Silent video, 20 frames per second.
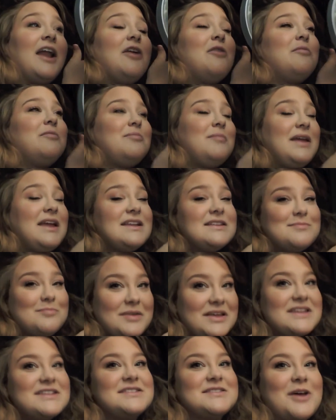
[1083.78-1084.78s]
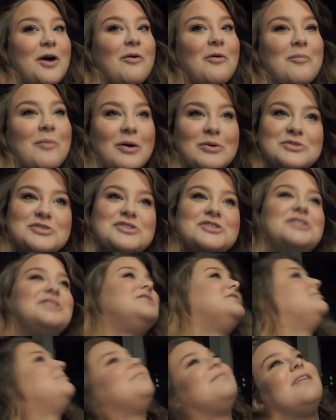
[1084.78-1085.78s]
don't mean to be so
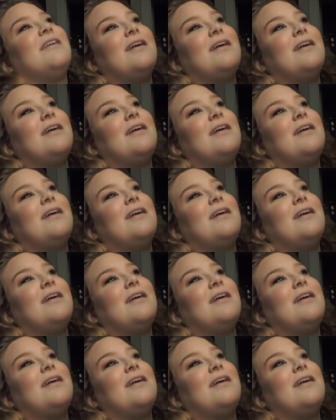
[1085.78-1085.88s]
emotional.